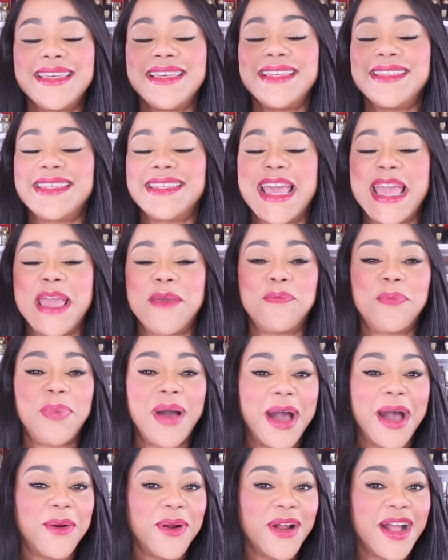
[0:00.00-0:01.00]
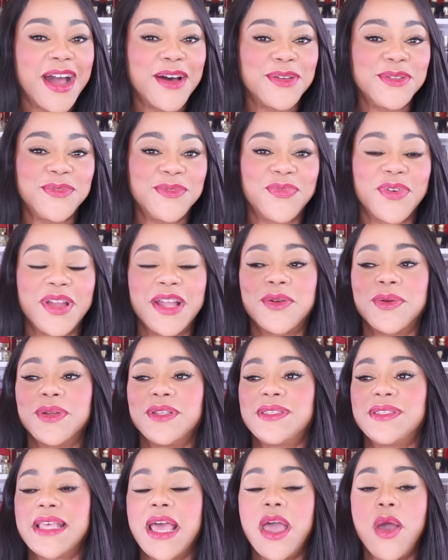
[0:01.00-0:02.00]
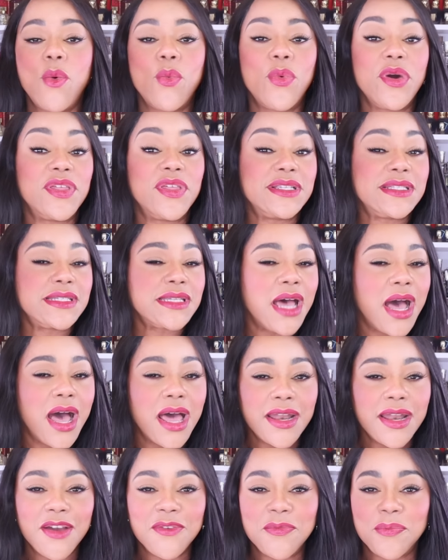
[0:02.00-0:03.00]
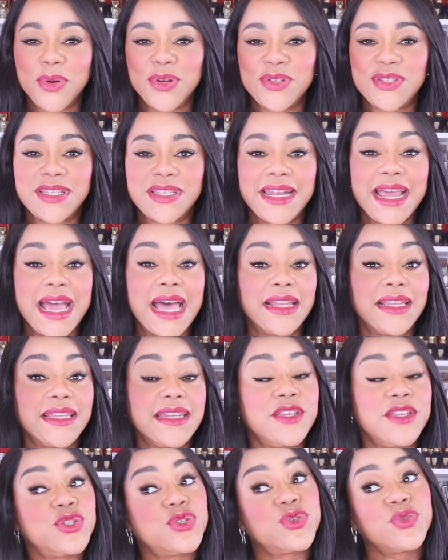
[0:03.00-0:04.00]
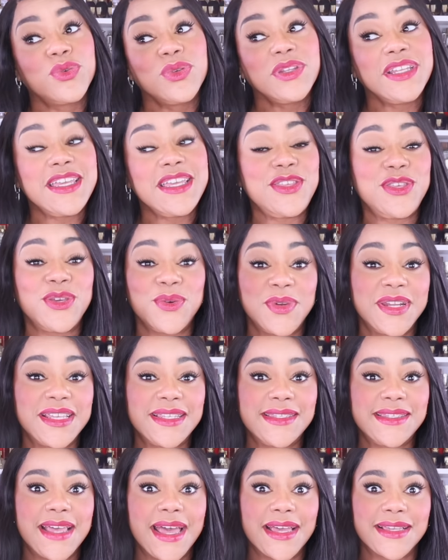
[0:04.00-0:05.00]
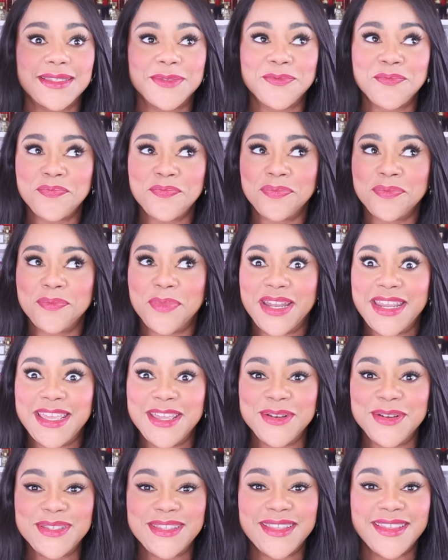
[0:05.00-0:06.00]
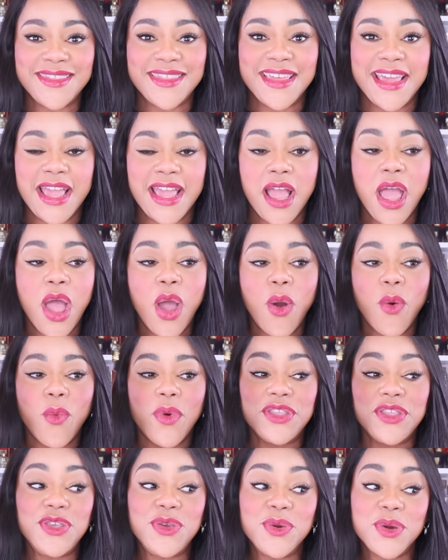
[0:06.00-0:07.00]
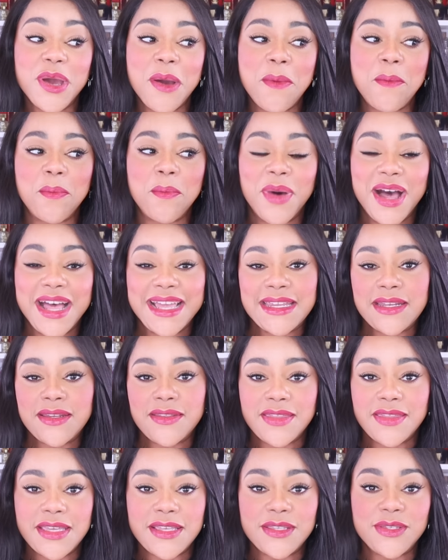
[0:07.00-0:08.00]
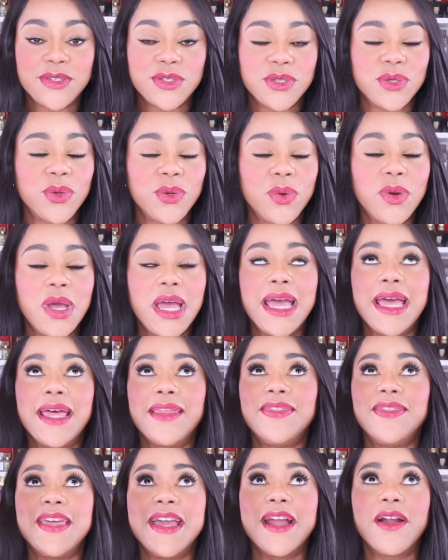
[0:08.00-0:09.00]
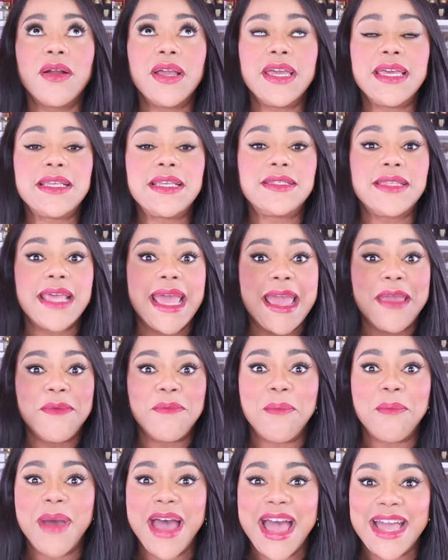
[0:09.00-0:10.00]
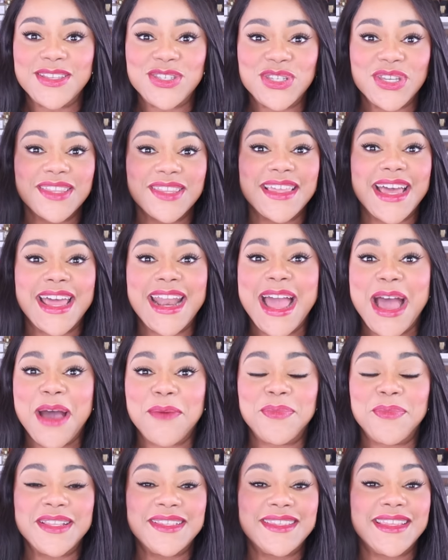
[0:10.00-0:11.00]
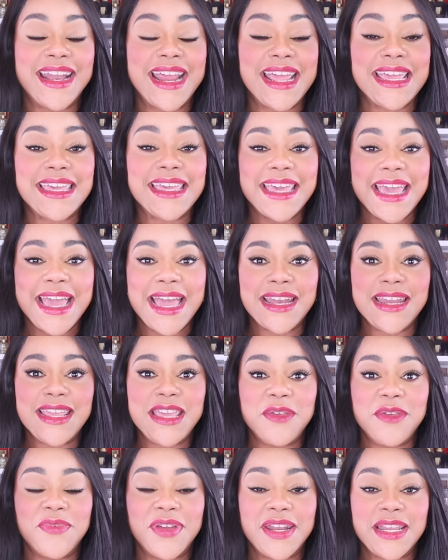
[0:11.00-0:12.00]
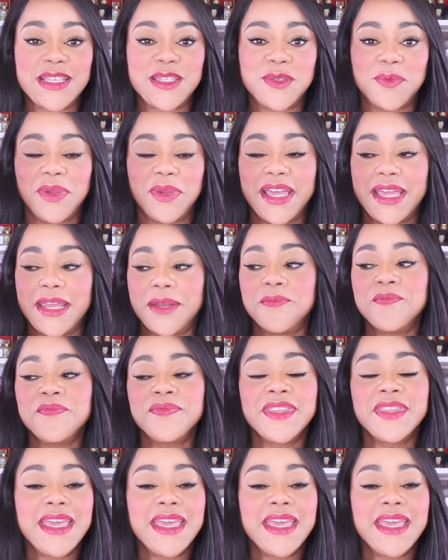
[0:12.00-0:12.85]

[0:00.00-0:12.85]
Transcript: is a powerhouse fragrance with a ton of personality, truly unisex. But here's the thing, when you combine these two, there is a magic that happens that I can't even explain.